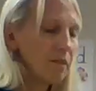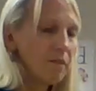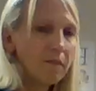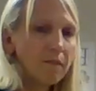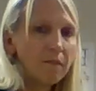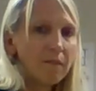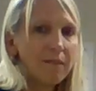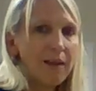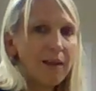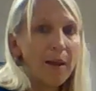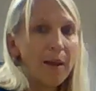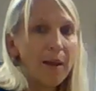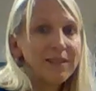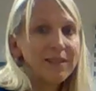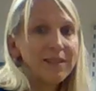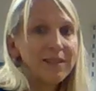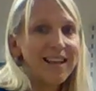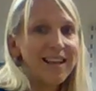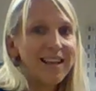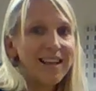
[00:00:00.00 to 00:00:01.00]
I'm going to slide
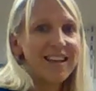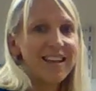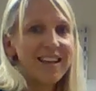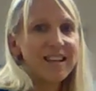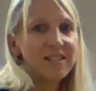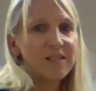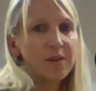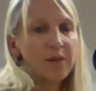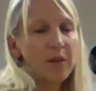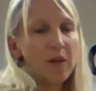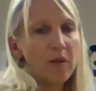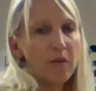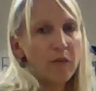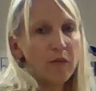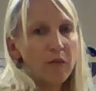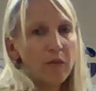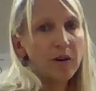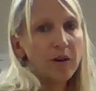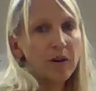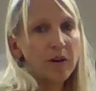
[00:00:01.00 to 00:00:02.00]
the easel over
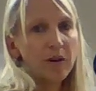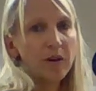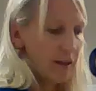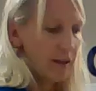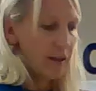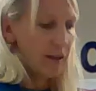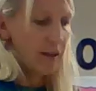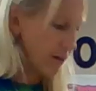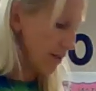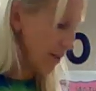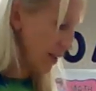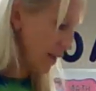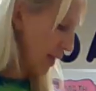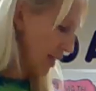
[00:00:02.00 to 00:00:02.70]
because for